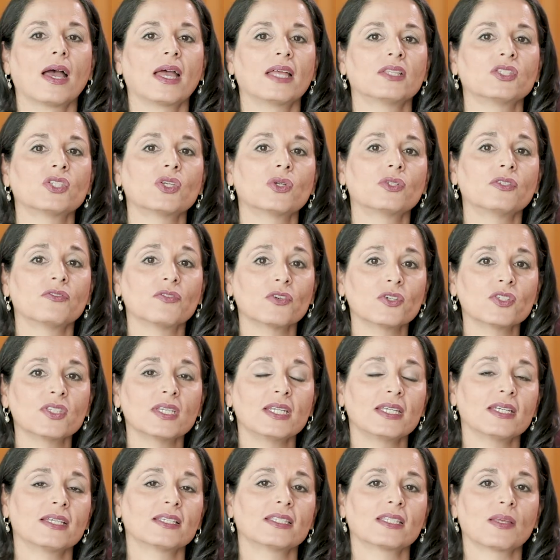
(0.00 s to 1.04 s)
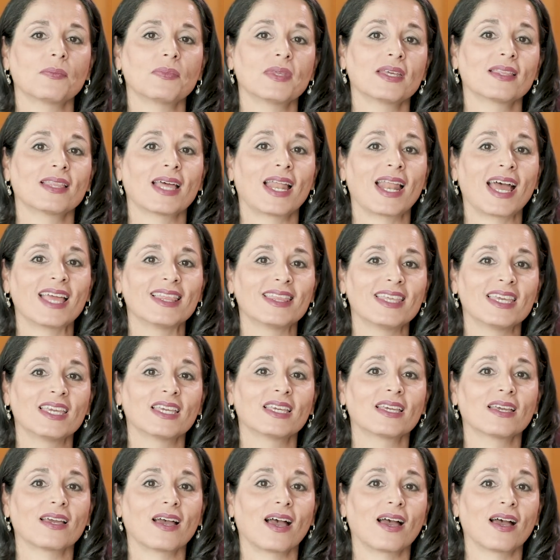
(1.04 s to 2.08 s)
And so diversity is something that I
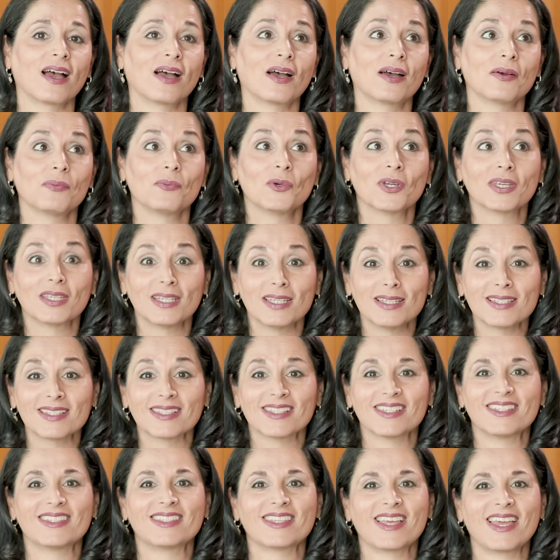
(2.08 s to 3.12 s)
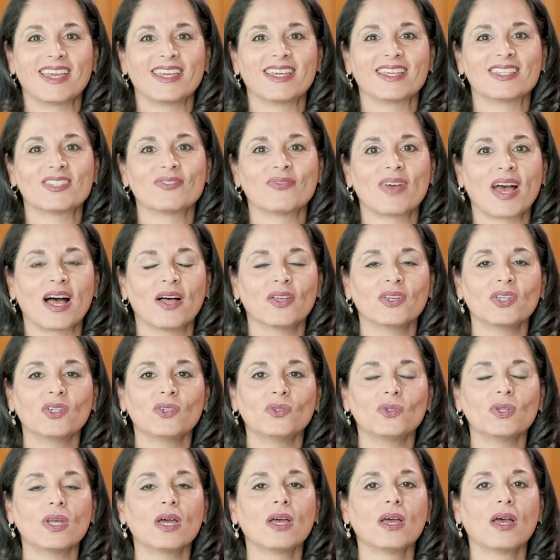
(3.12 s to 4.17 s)
think we can easily say is
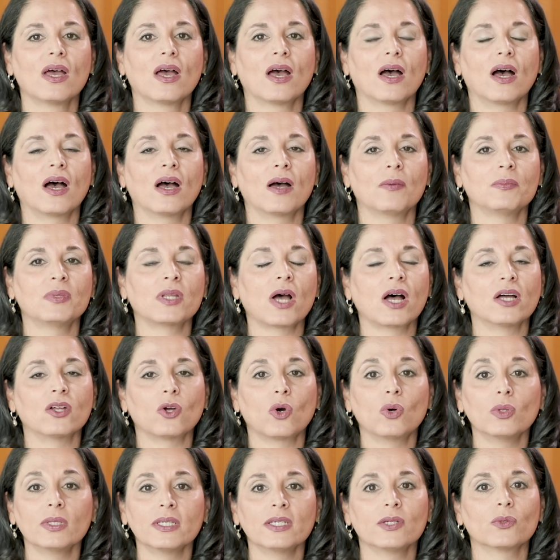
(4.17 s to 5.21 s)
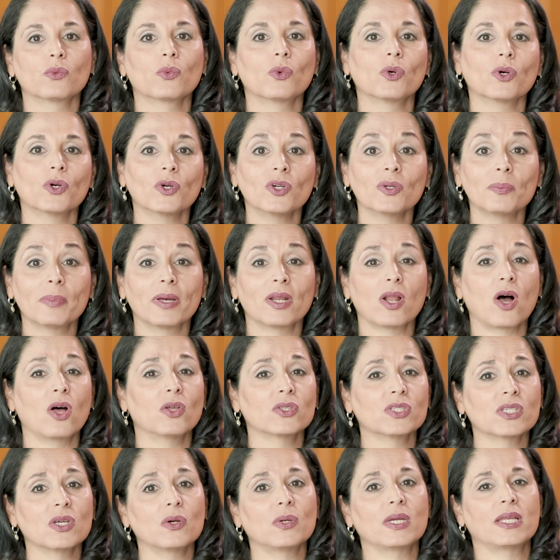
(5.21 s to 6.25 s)
valued not only in word but
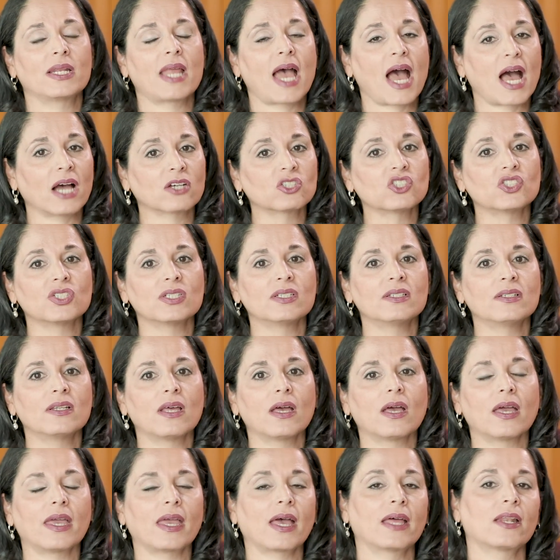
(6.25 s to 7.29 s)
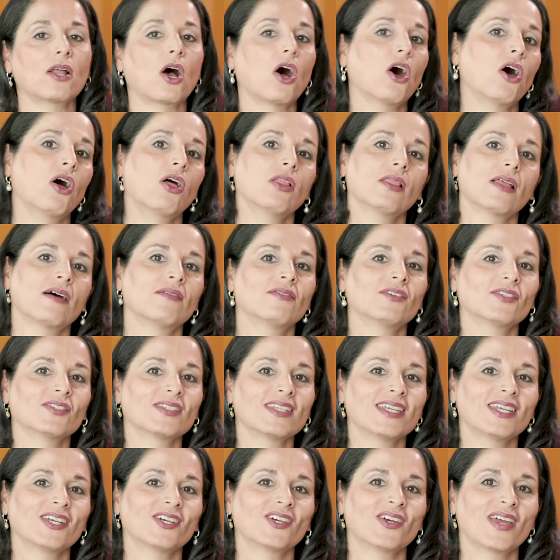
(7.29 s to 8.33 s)
also in action at all
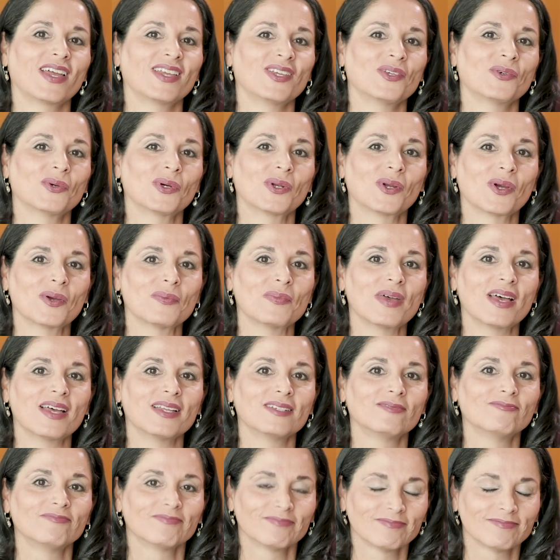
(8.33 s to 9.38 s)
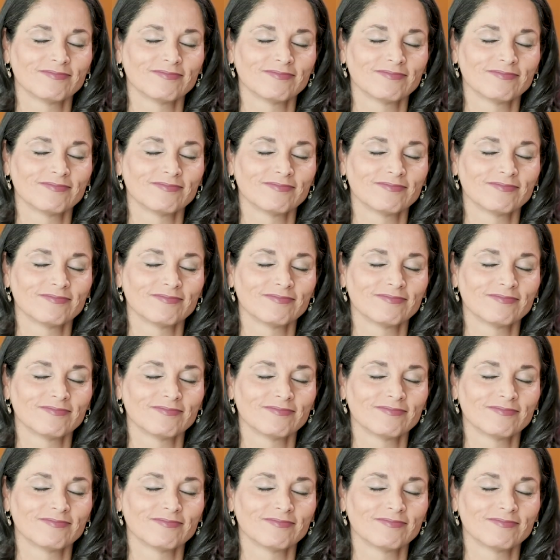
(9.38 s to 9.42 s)
levels here at UNR Med.